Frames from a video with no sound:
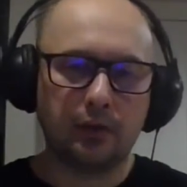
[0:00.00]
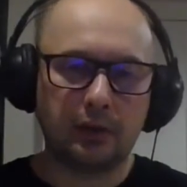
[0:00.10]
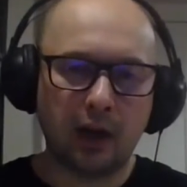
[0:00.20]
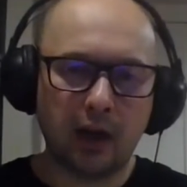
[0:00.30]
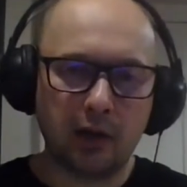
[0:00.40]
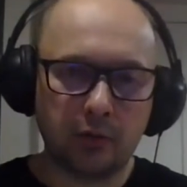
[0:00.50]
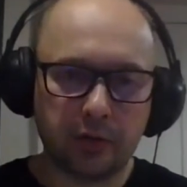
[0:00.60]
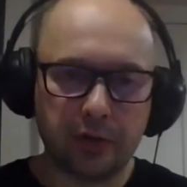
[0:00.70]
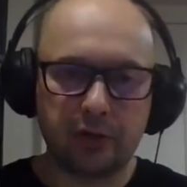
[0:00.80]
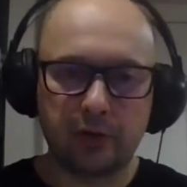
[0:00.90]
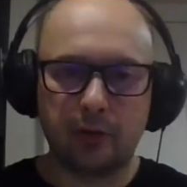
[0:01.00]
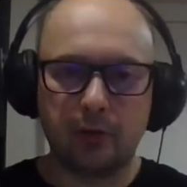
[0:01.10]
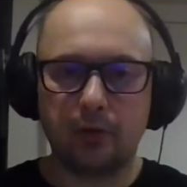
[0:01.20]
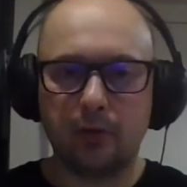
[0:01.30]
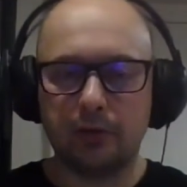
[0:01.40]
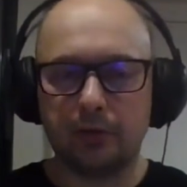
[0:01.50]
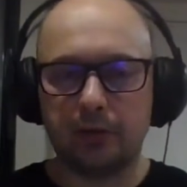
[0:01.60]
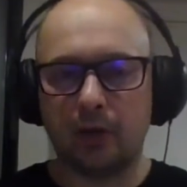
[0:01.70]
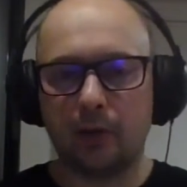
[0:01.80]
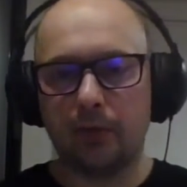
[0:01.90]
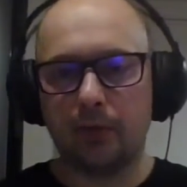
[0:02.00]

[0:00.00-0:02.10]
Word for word: lot of towers uh, on yes. the